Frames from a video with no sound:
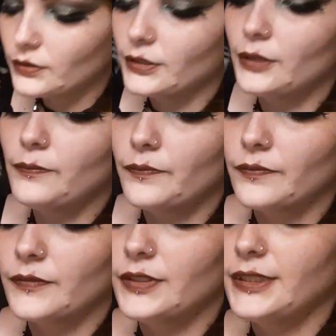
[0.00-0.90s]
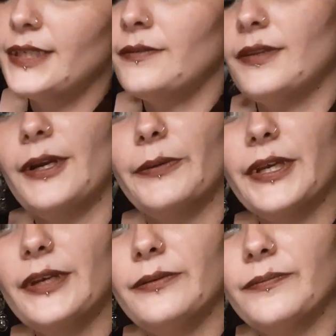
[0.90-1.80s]
So, see, there we
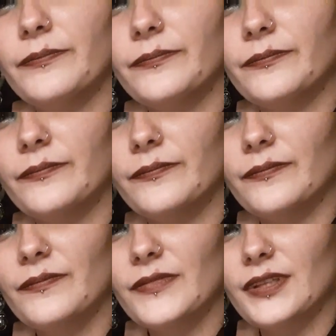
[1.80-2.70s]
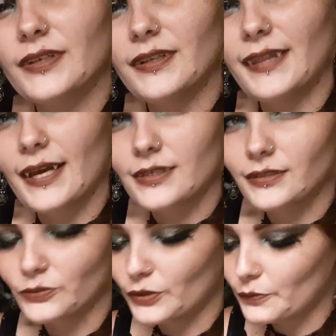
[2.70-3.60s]
go. That
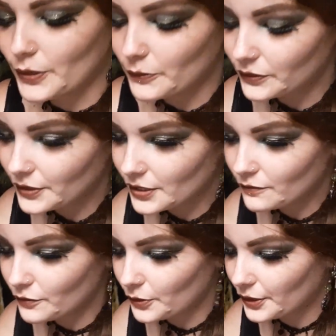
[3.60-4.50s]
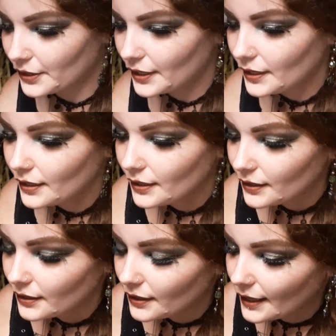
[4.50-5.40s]
is what we were looking for.
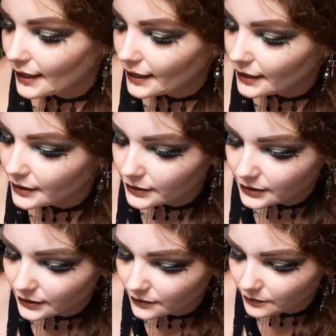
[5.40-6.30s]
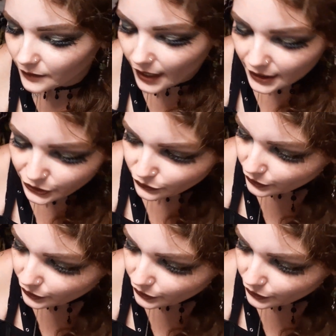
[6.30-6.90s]
And as you